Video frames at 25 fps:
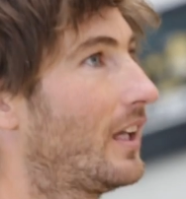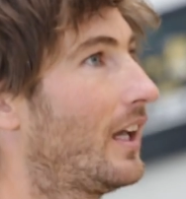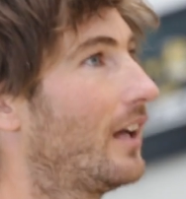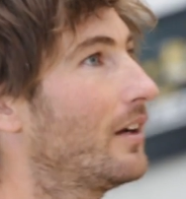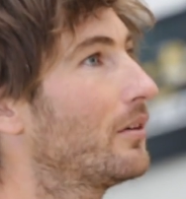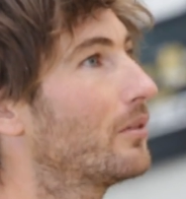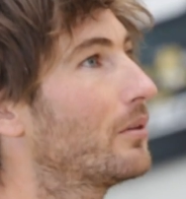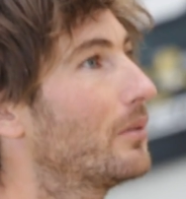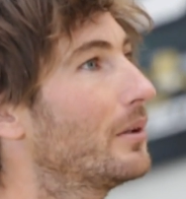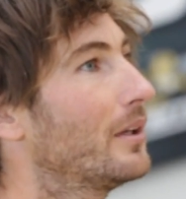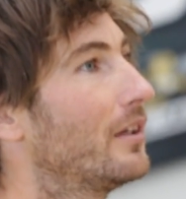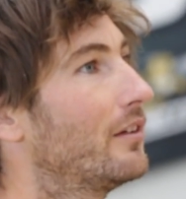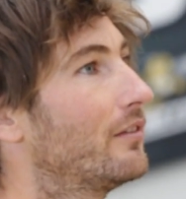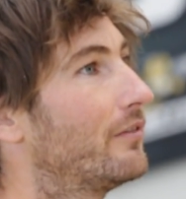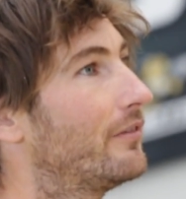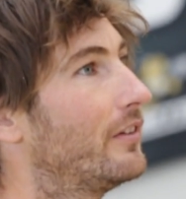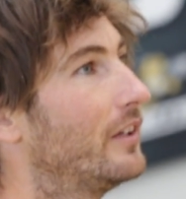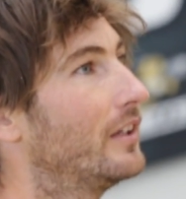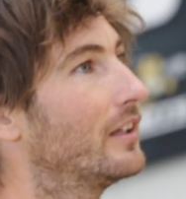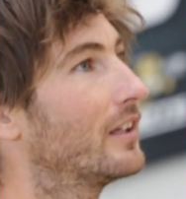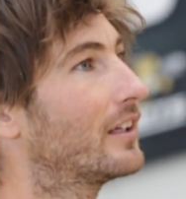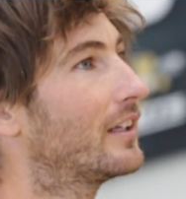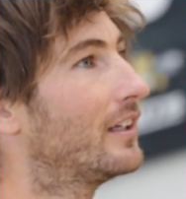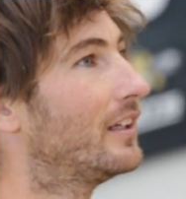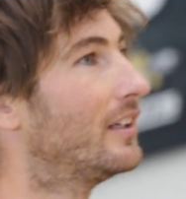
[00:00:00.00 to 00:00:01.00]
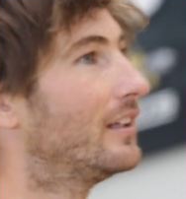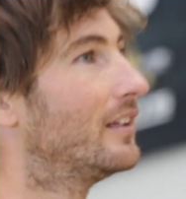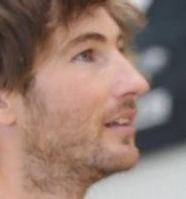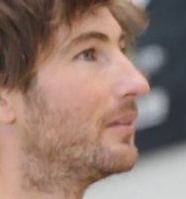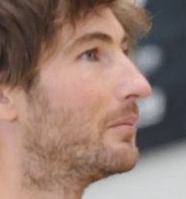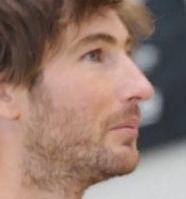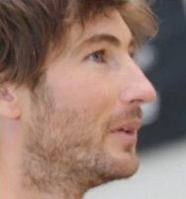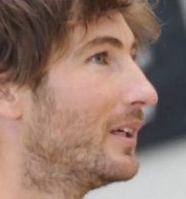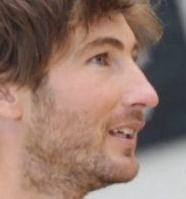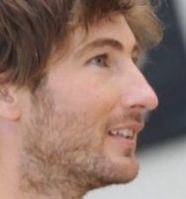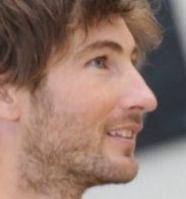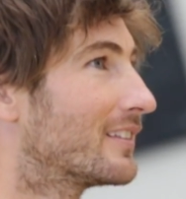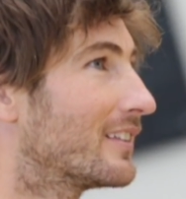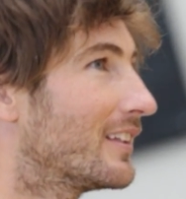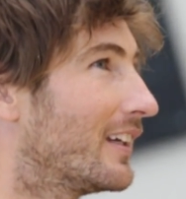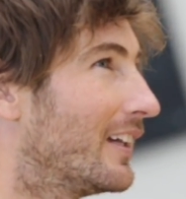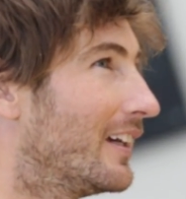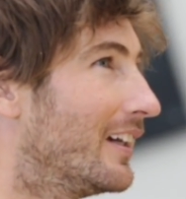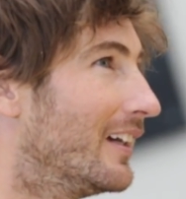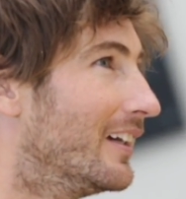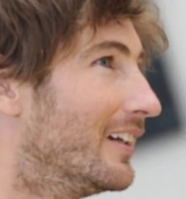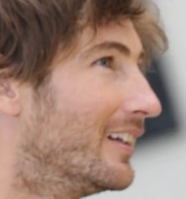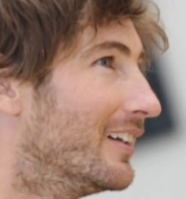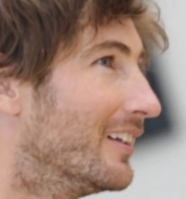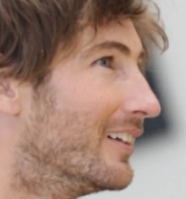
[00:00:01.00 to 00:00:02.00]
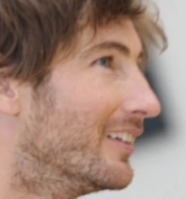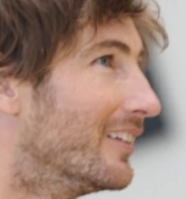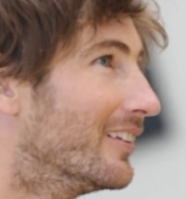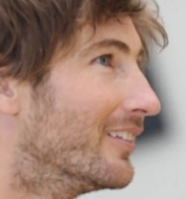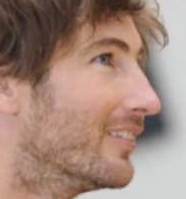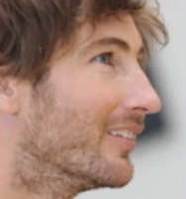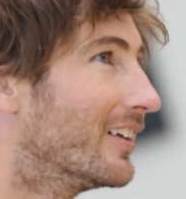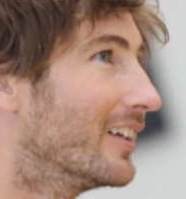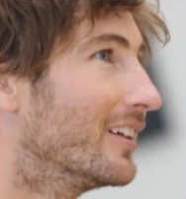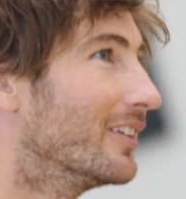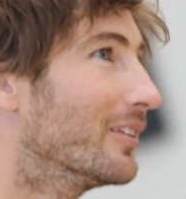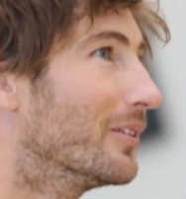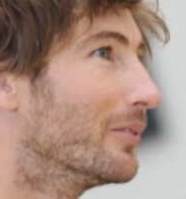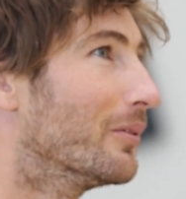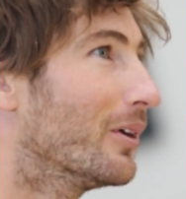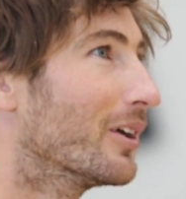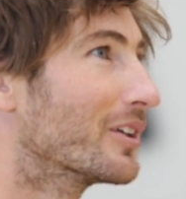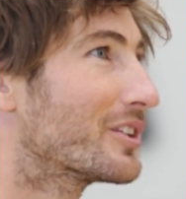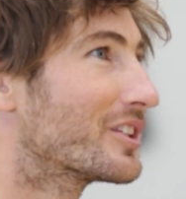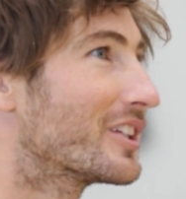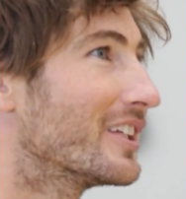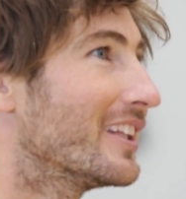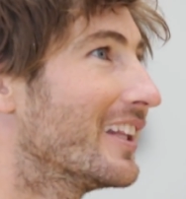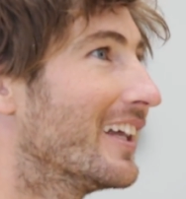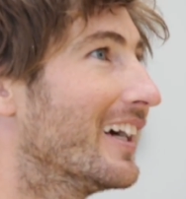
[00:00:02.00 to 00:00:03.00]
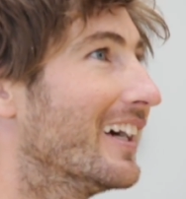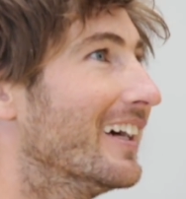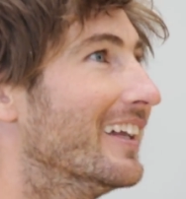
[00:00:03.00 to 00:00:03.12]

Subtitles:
How were you feeling in the pits there when you were watching